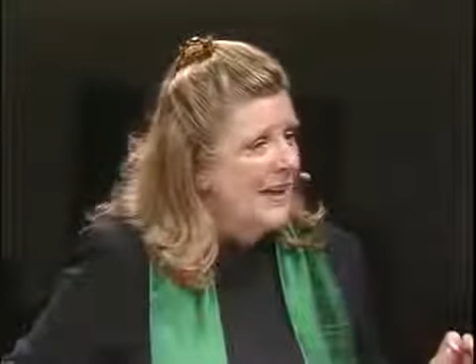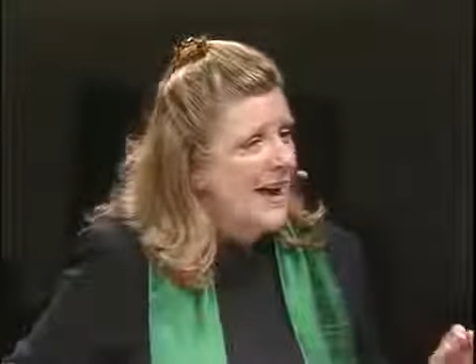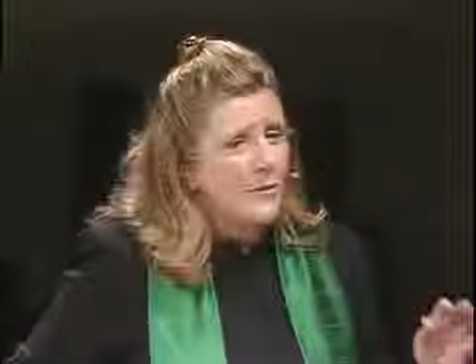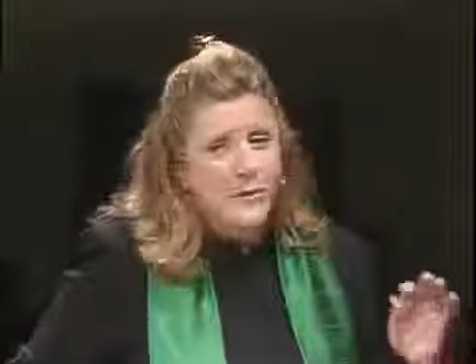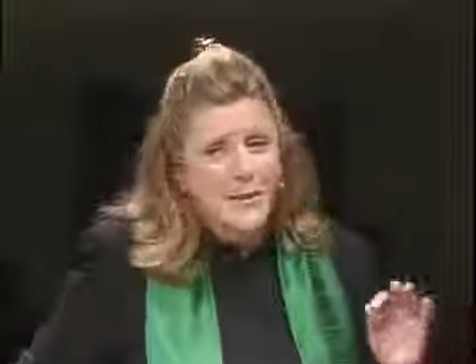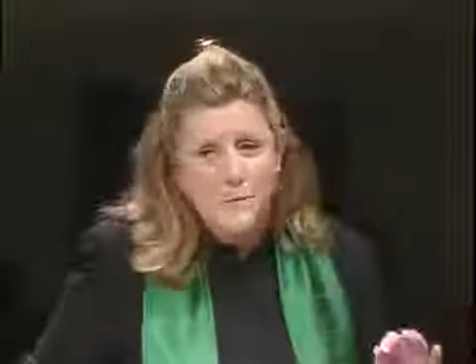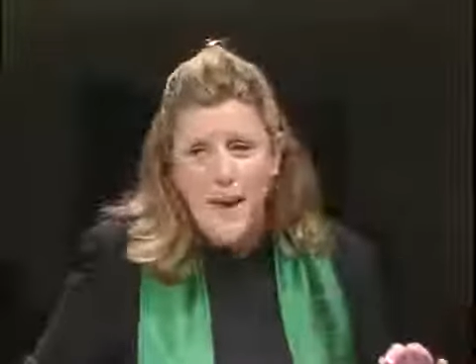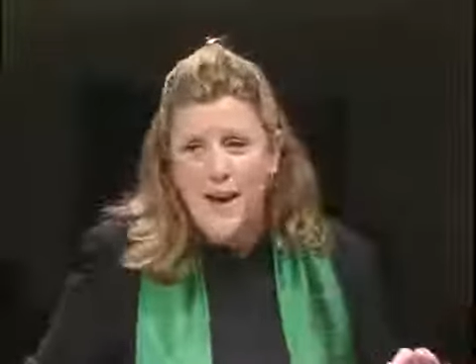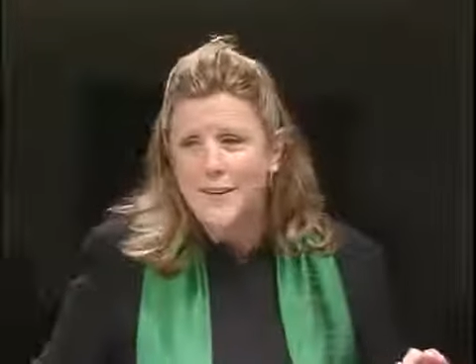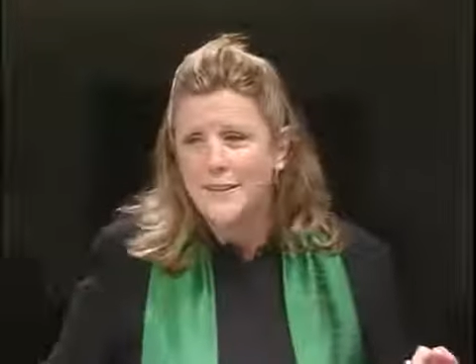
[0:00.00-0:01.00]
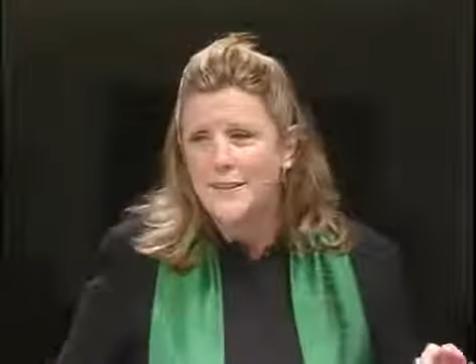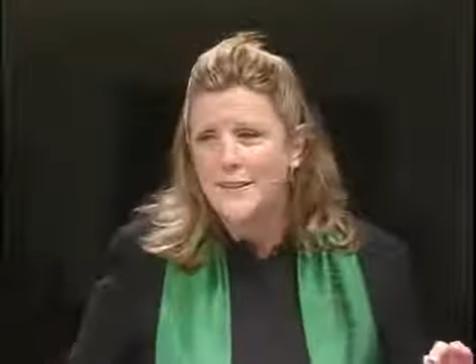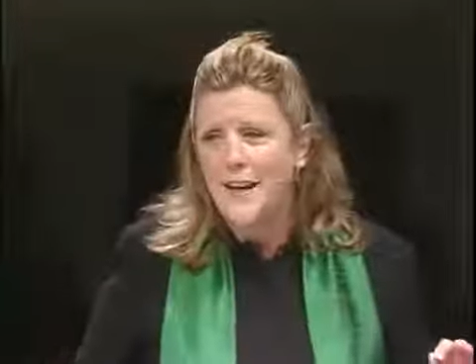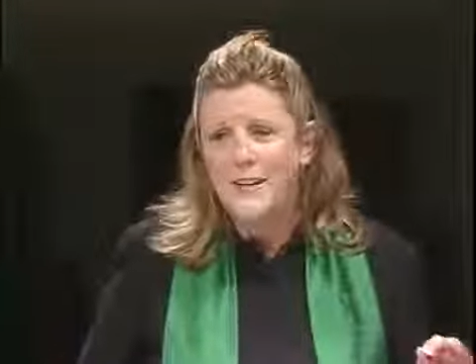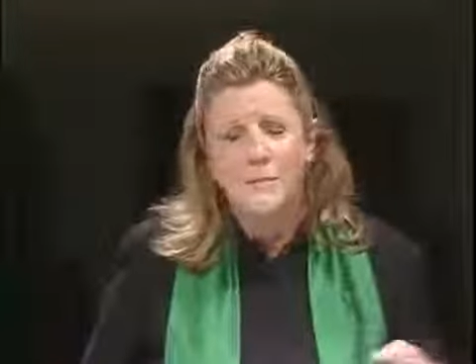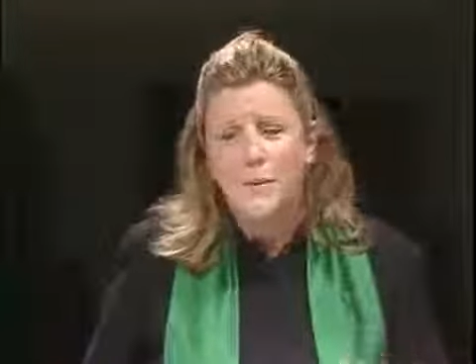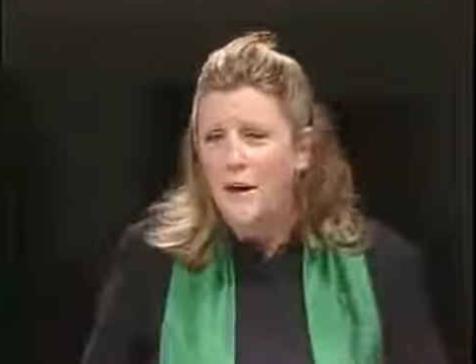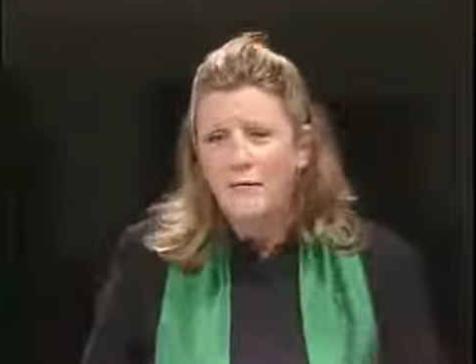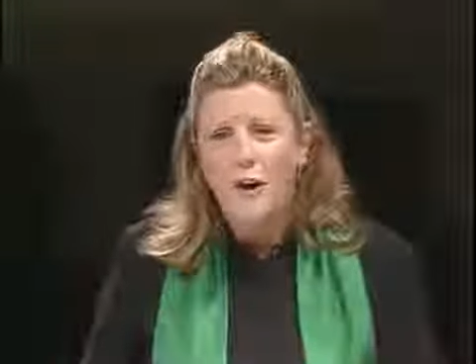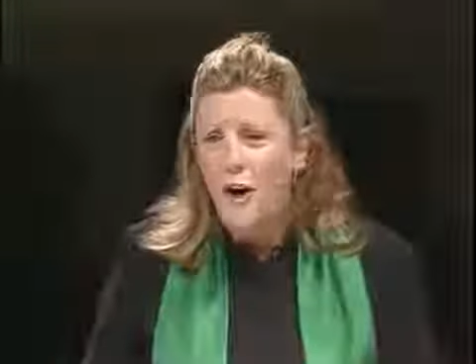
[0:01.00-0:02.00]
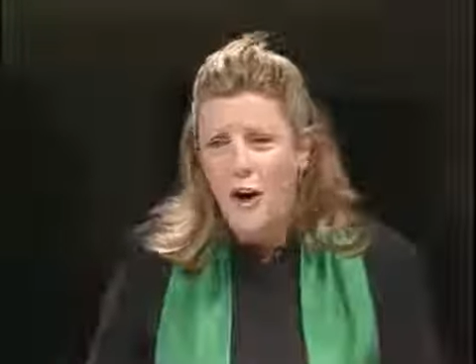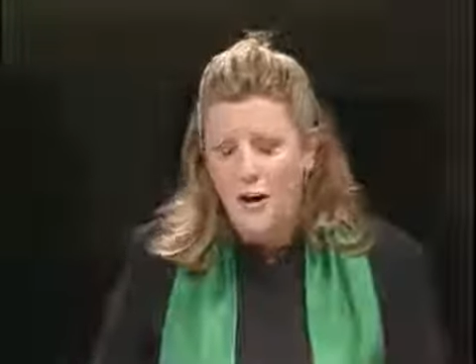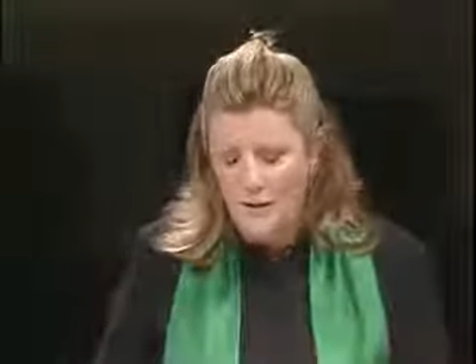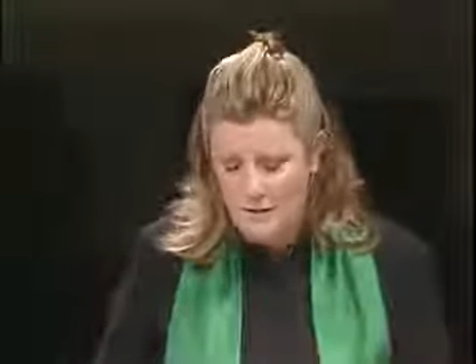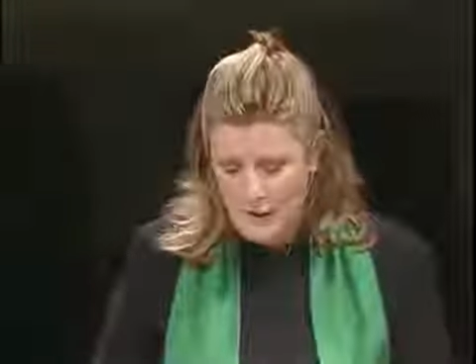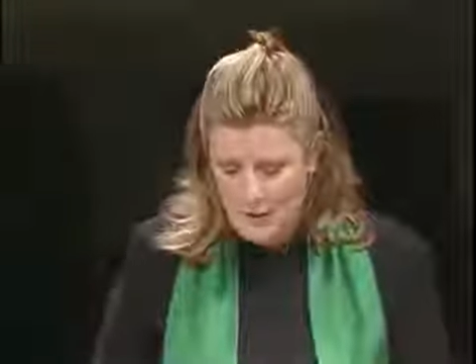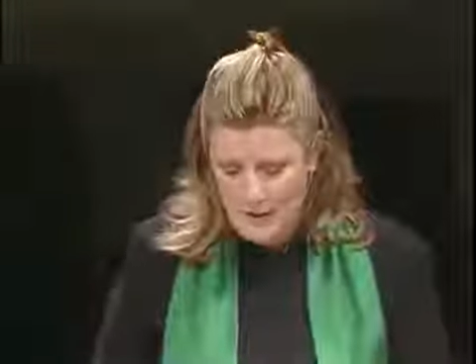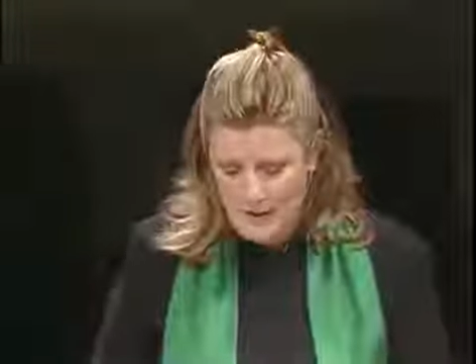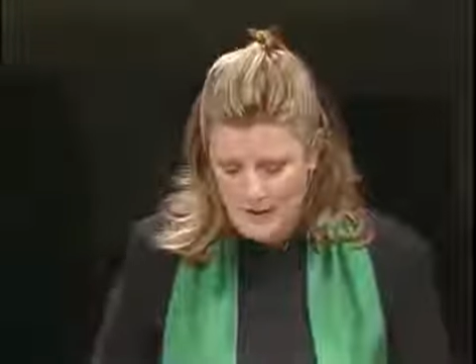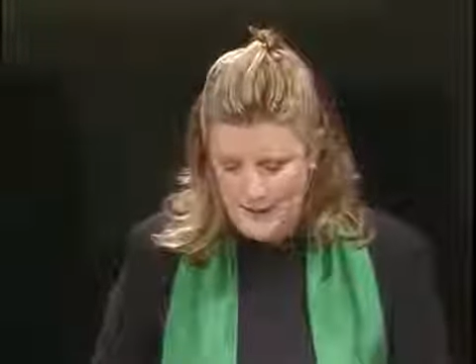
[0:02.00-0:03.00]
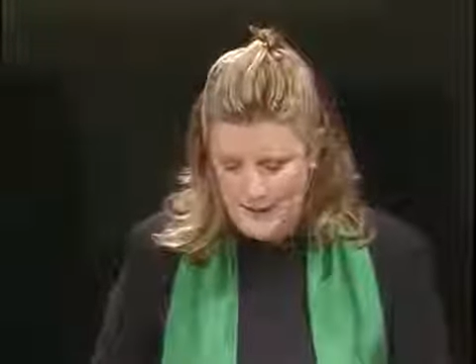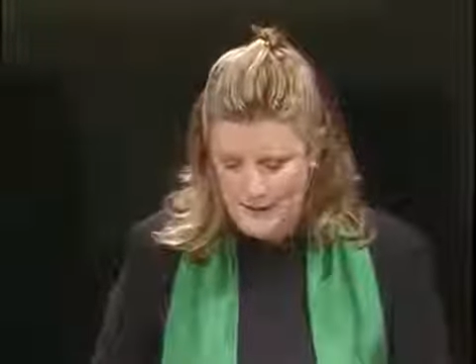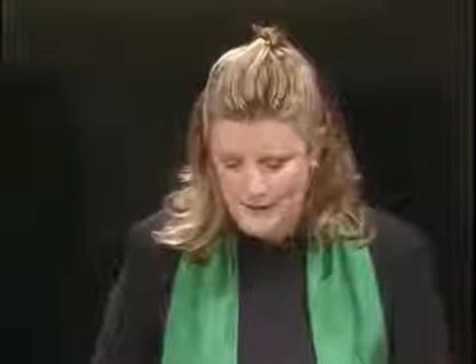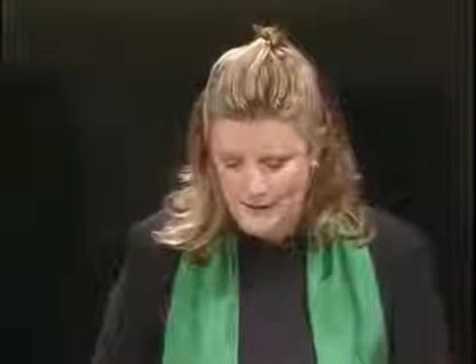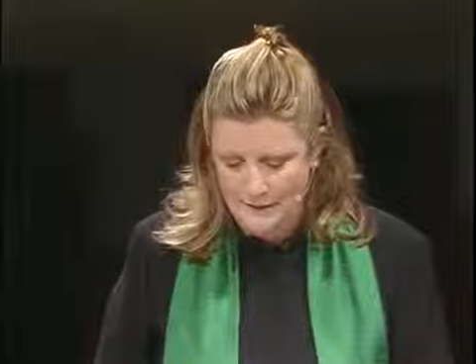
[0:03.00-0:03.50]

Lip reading: and respect and above all, humility.